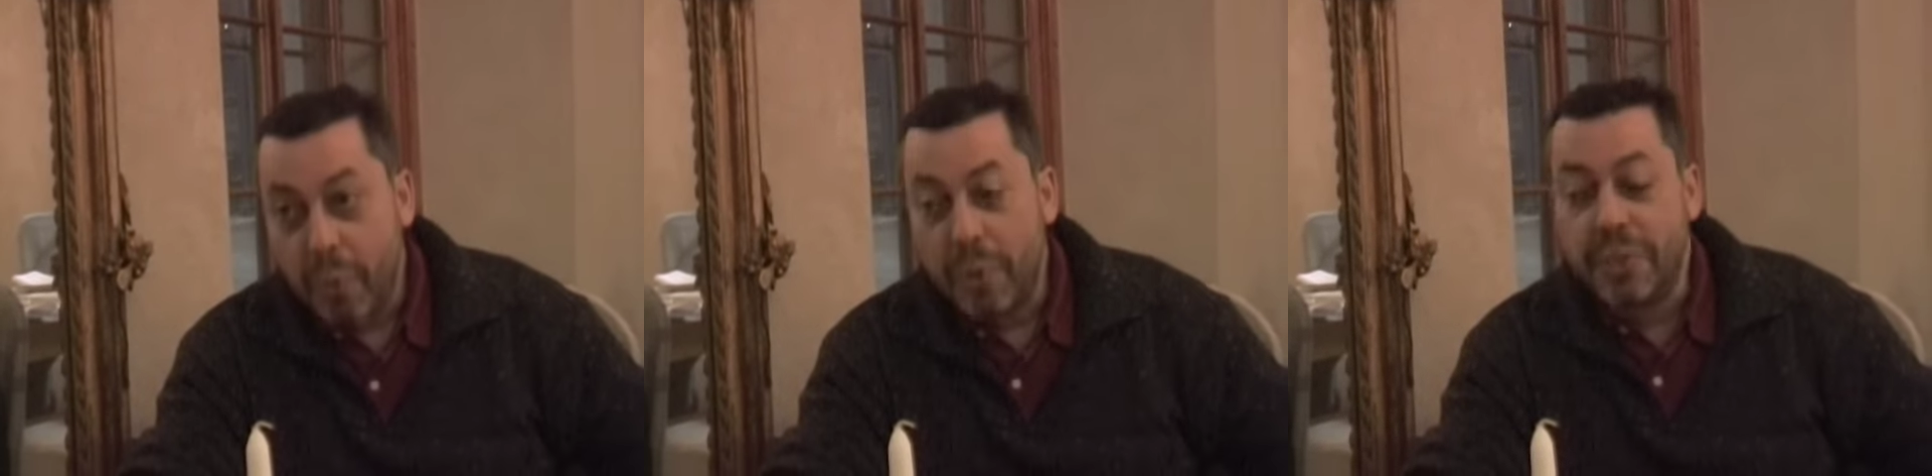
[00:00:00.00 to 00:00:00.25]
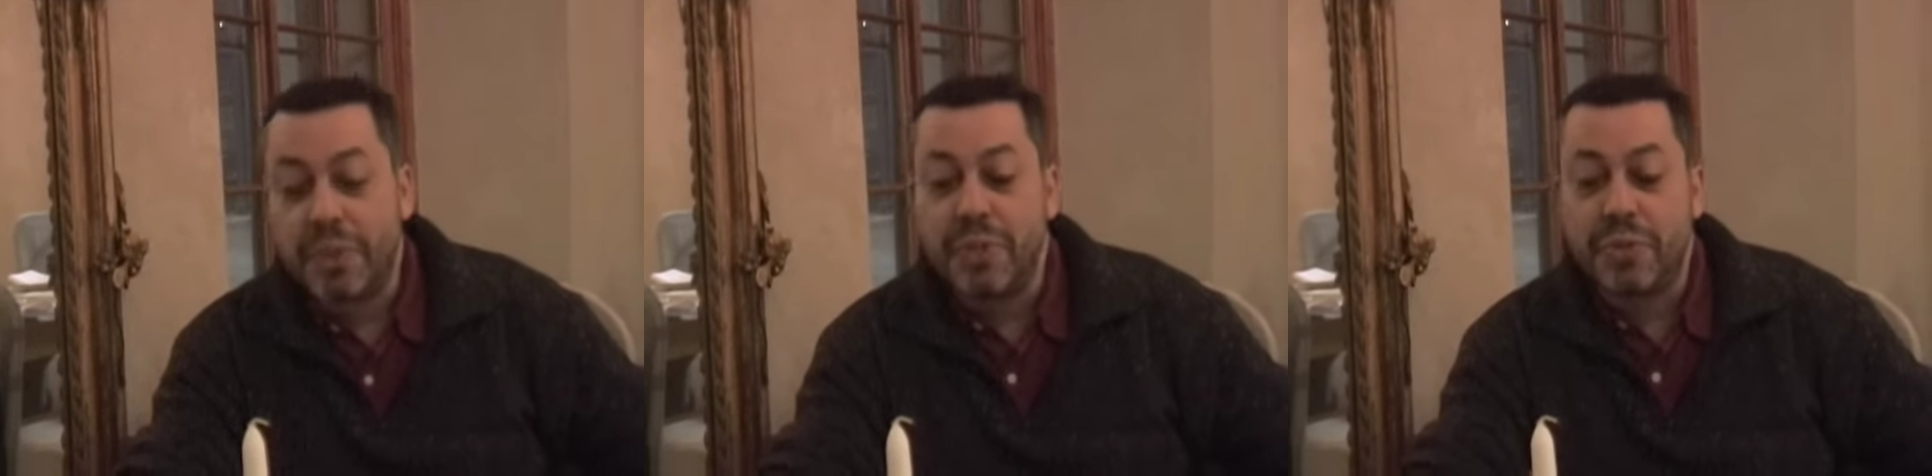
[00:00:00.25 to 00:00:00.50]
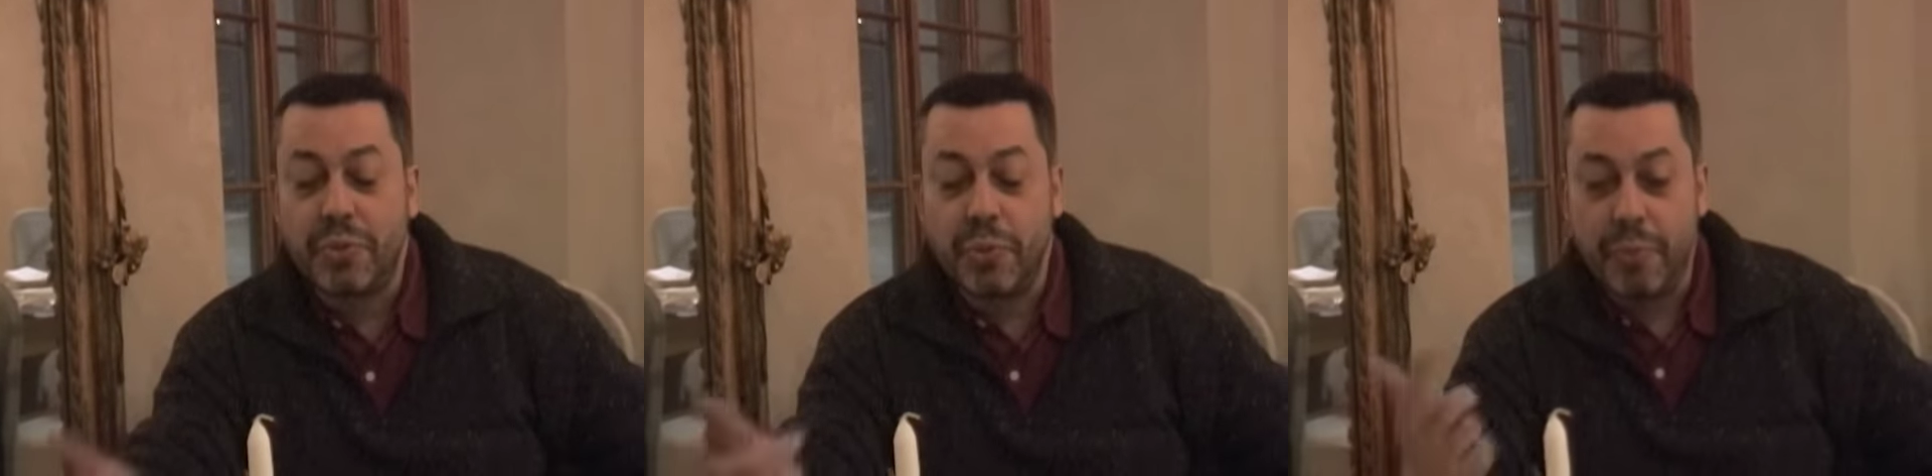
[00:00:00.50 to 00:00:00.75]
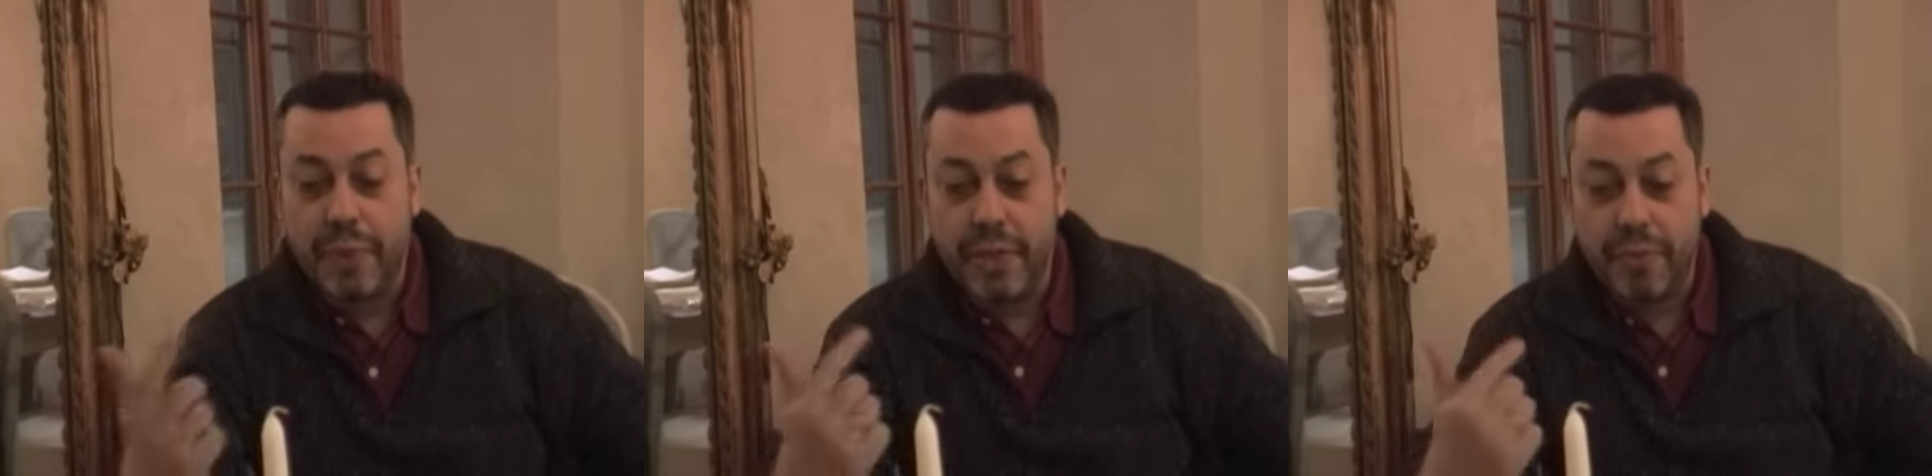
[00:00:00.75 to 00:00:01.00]
which is
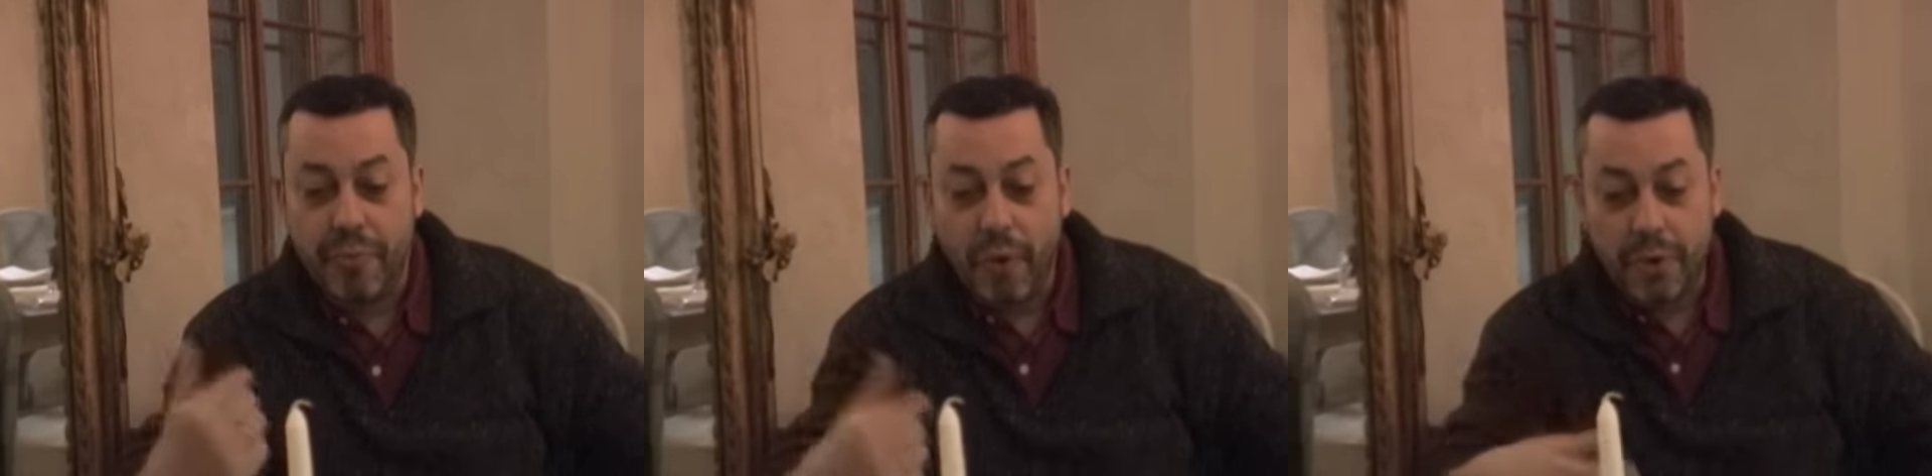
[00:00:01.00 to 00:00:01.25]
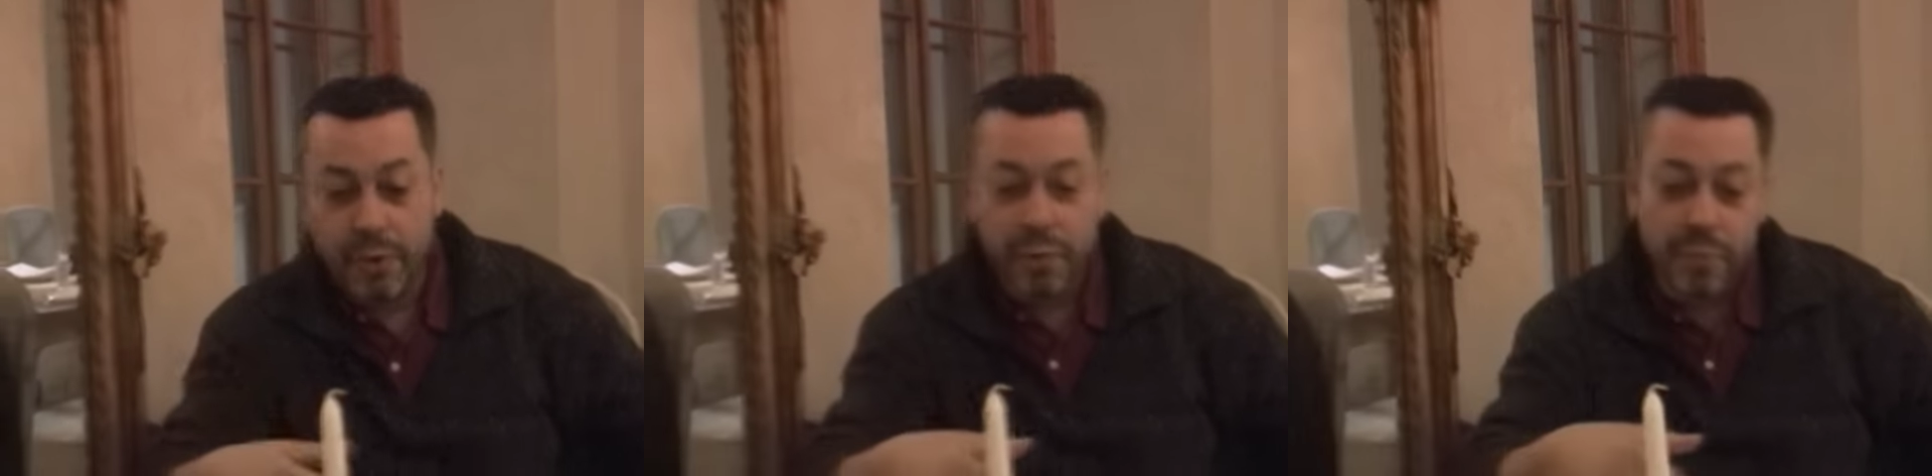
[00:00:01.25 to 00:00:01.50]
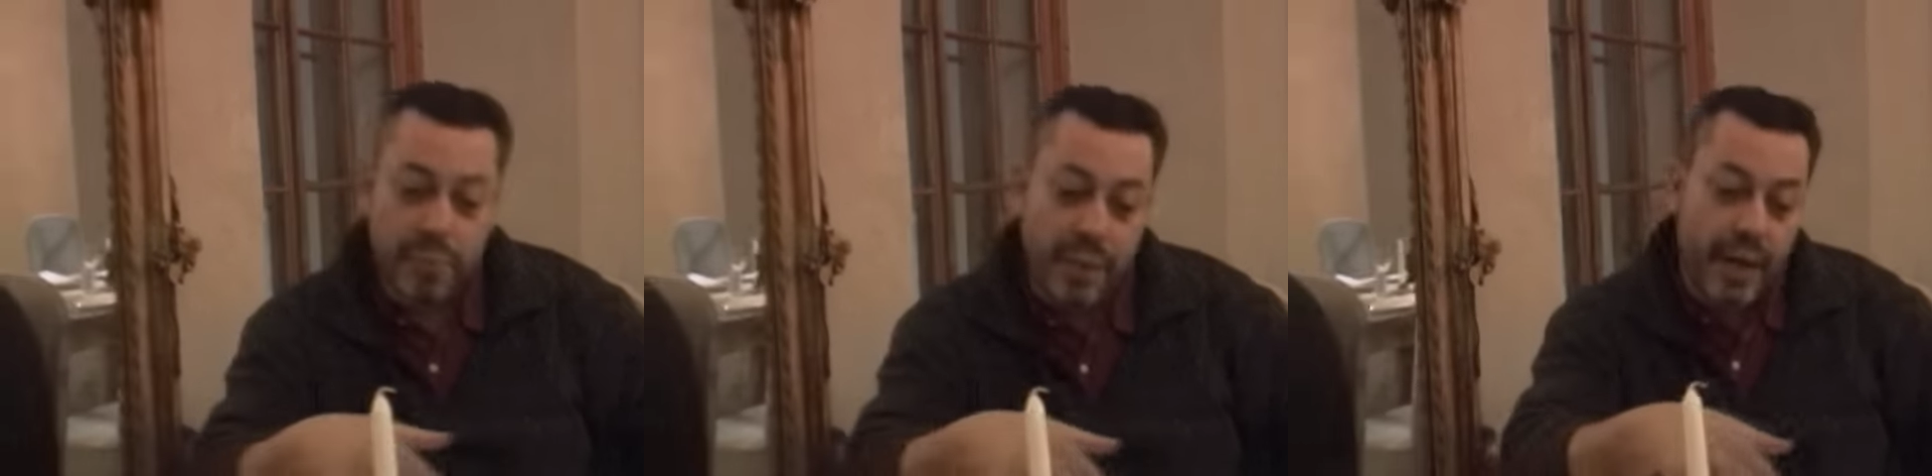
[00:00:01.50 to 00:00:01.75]
to be followed